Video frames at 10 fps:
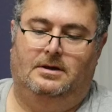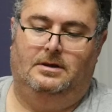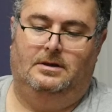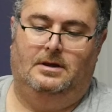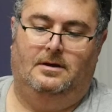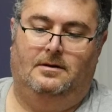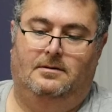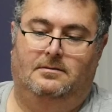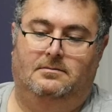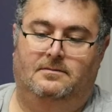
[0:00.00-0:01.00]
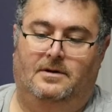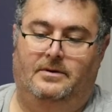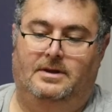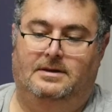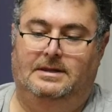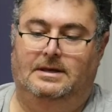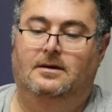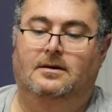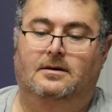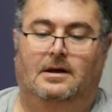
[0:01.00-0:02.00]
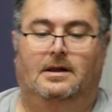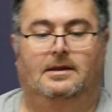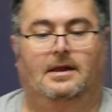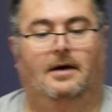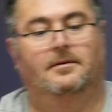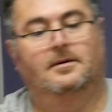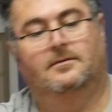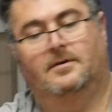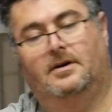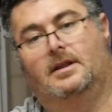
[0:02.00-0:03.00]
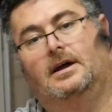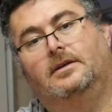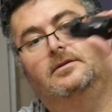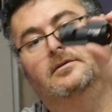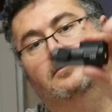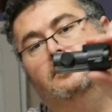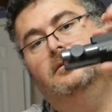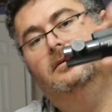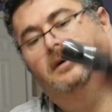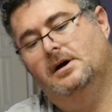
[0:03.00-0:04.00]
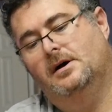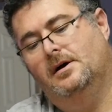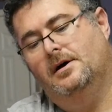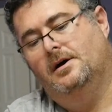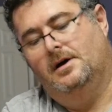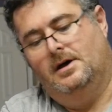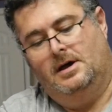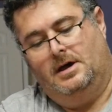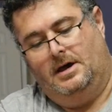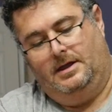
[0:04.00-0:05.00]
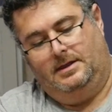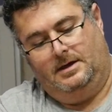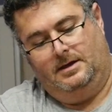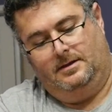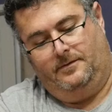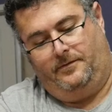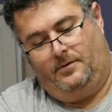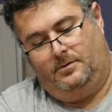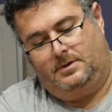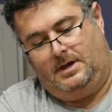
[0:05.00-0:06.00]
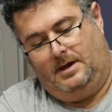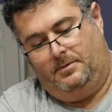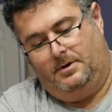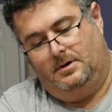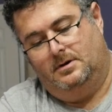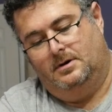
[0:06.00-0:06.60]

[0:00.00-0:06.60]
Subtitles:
and very teeny. I like that. Very light too. And then the front camera,